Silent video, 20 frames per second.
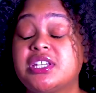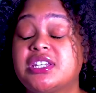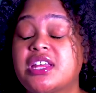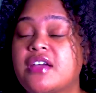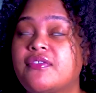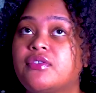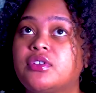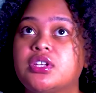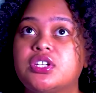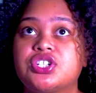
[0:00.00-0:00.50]

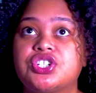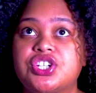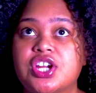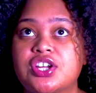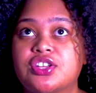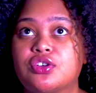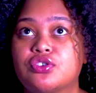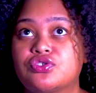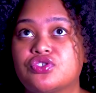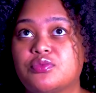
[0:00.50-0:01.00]
Definitely share
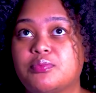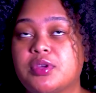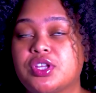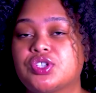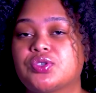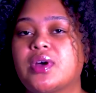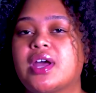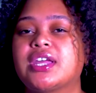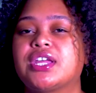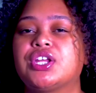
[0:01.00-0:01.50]
those with me
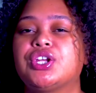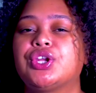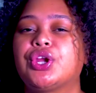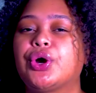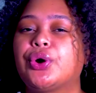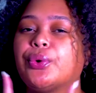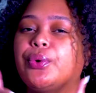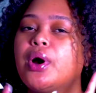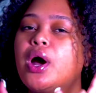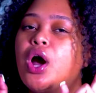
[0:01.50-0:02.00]
so I can
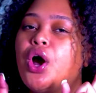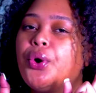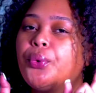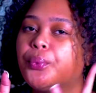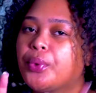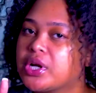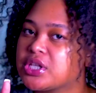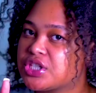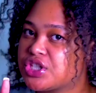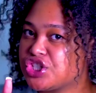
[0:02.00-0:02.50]
know
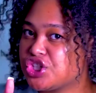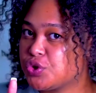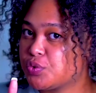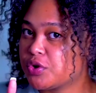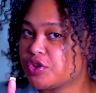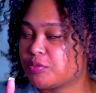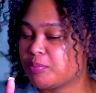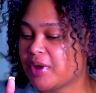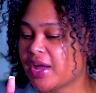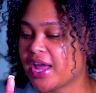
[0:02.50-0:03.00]
what to do
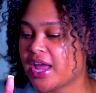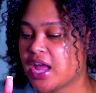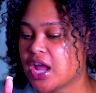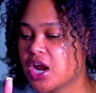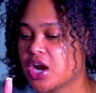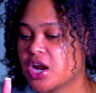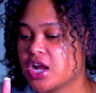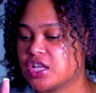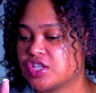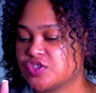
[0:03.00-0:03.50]
with my
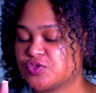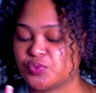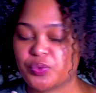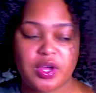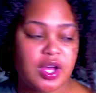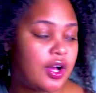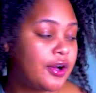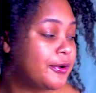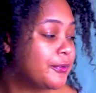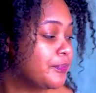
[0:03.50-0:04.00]
hair as
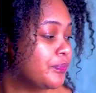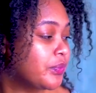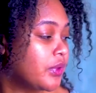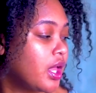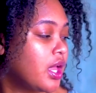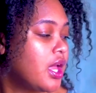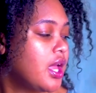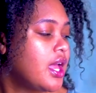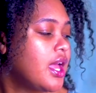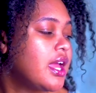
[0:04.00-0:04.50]
well.
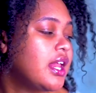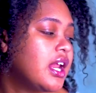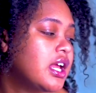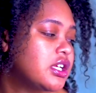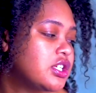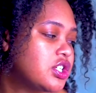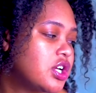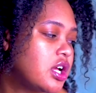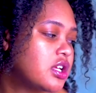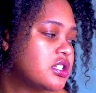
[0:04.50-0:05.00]
And
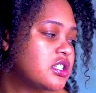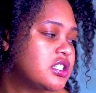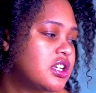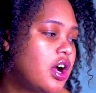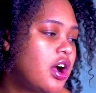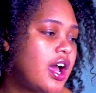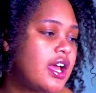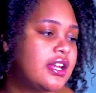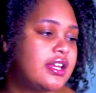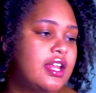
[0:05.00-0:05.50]
as y'all
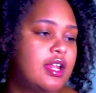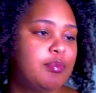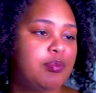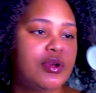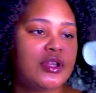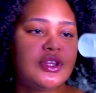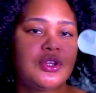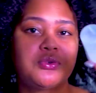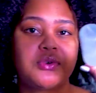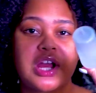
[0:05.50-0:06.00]
saw, I did
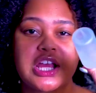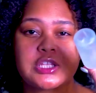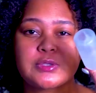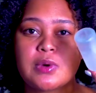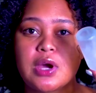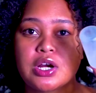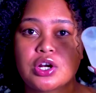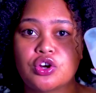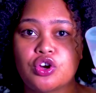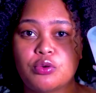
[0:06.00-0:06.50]
put the rice
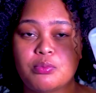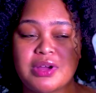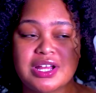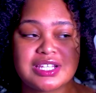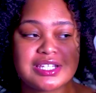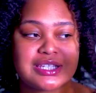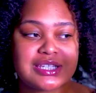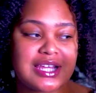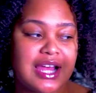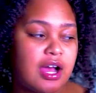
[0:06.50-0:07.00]
water on my
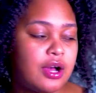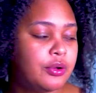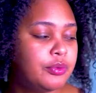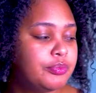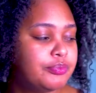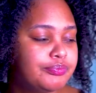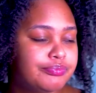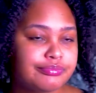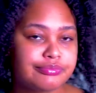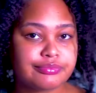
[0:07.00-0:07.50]
scalp.
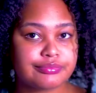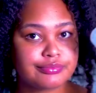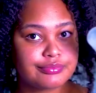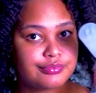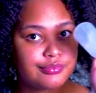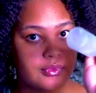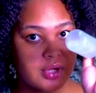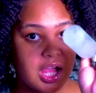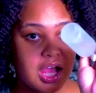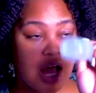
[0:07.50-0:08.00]

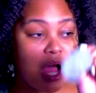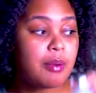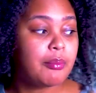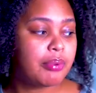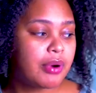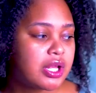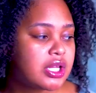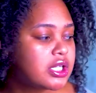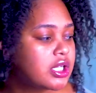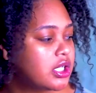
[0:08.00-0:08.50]
I'm
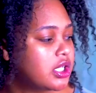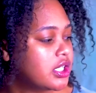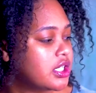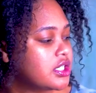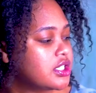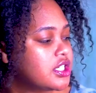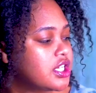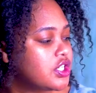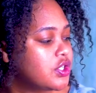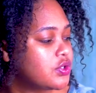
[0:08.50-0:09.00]
probably going to
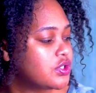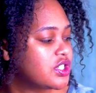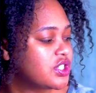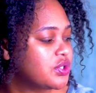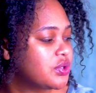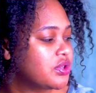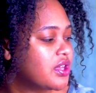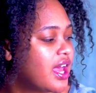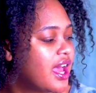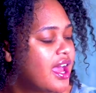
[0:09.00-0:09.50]
continue to
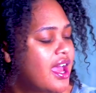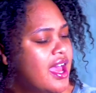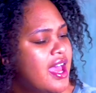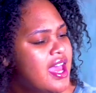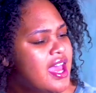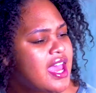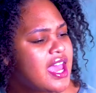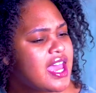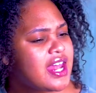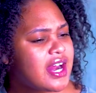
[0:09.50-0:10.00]
do that.
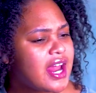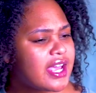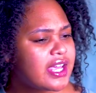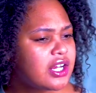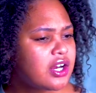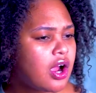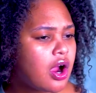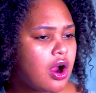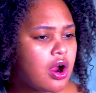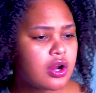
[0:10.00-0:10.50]
And I
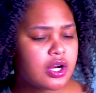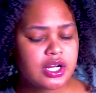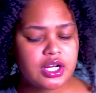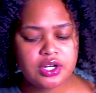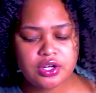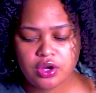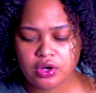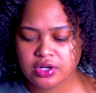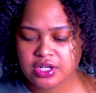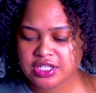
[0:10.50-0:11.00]
can already
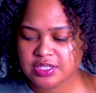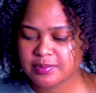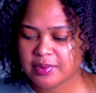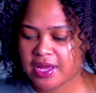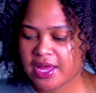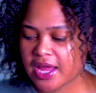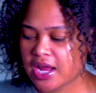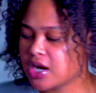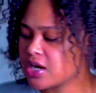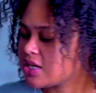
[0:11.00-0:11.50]
notice my
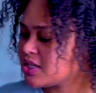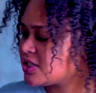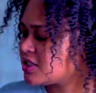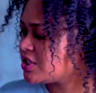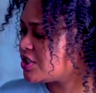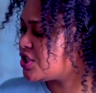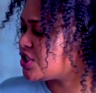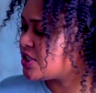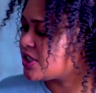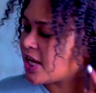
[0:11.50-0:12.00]
hair
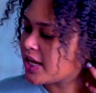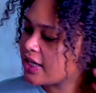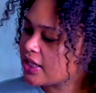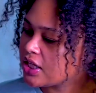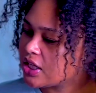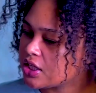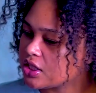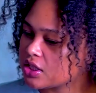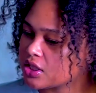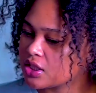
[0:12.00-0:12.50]
isn't
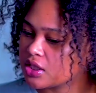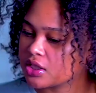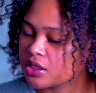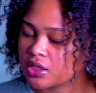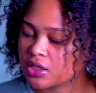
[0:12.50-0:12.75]
shedding.